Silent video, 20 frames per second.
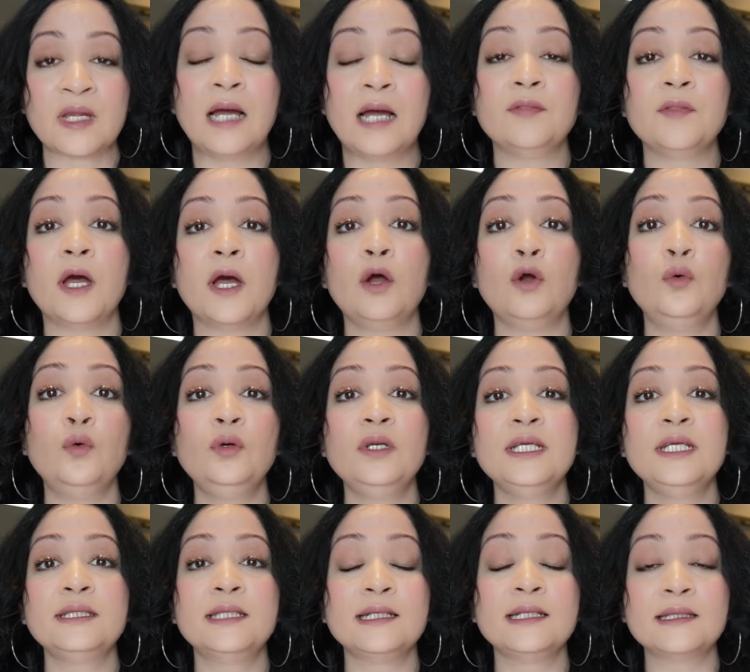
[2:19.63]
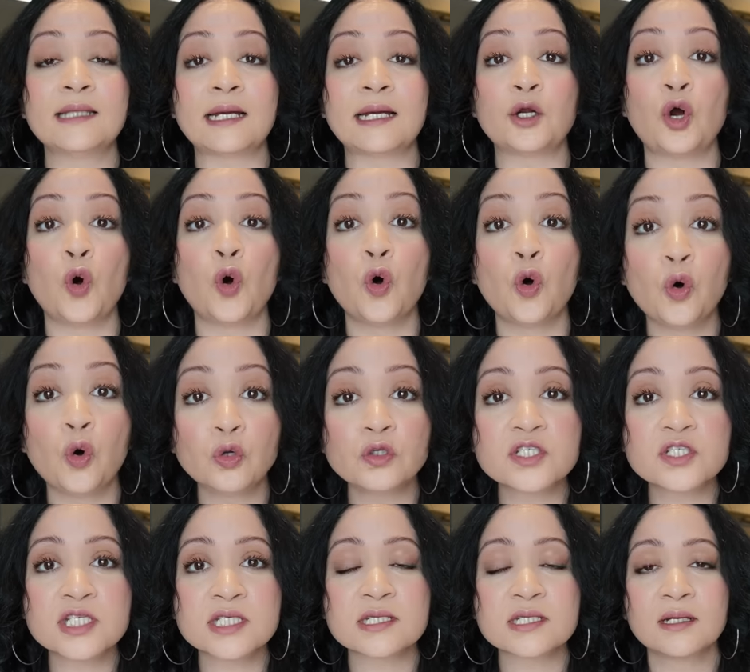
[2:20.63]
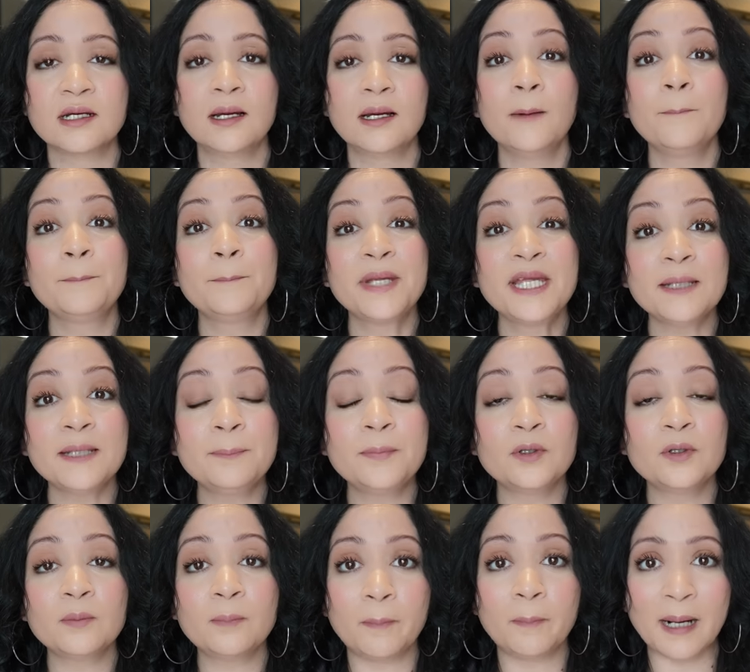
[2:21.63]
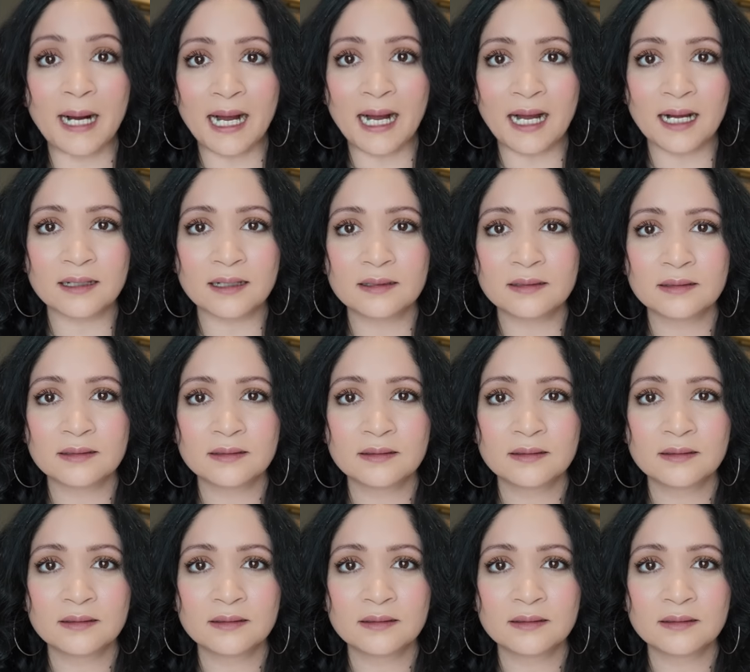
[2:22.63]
And the only thing that holds people back